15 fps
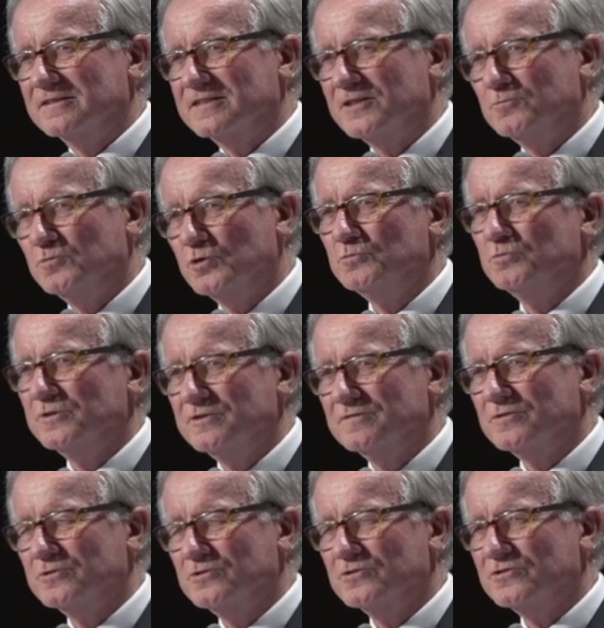Ted Woodward,
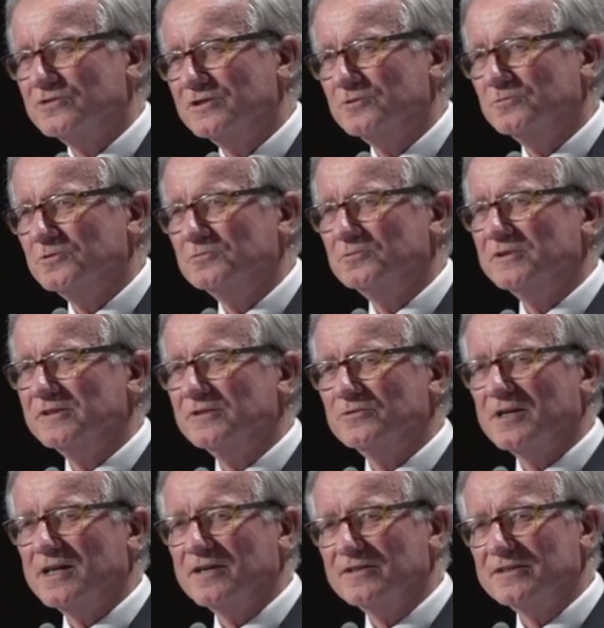of course, did the Woodward
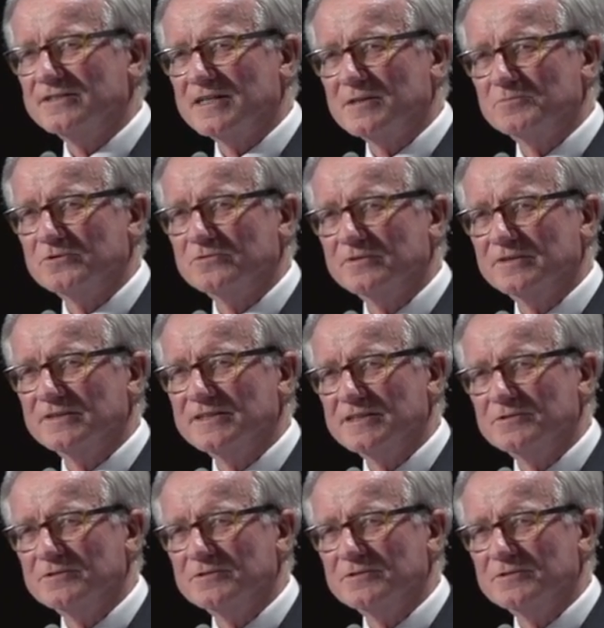inquiry subsequently.